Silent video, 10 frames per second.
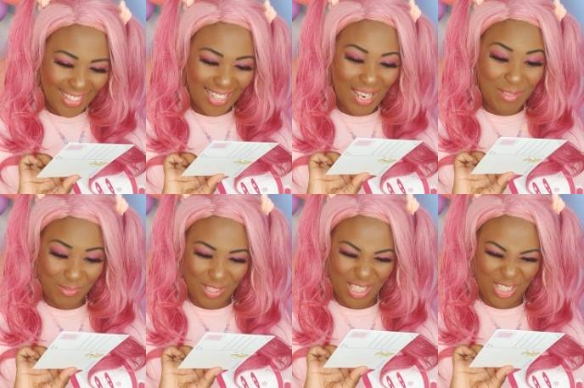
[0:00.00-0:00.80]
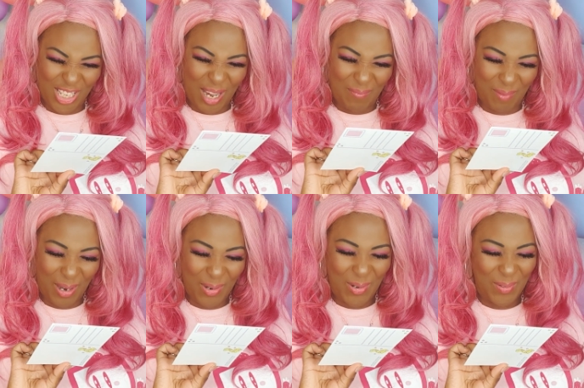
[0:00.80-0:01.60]
lives for the gym
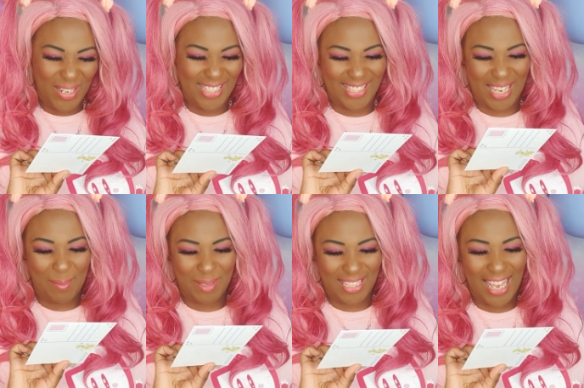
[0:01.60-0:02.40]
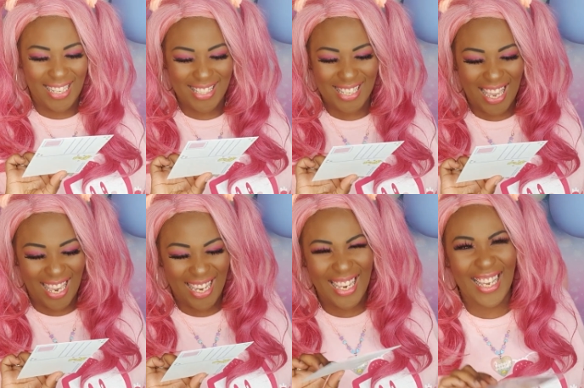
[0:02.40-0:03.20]
but always skips leg
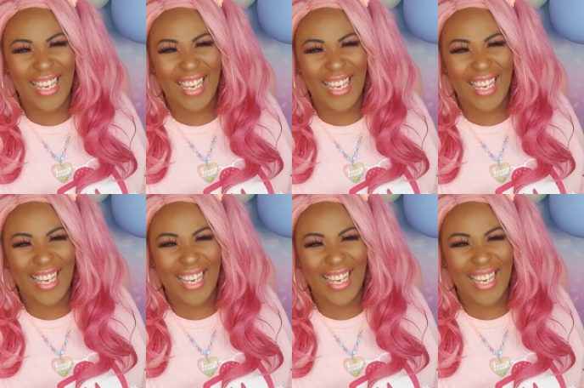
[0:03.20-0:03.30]
day.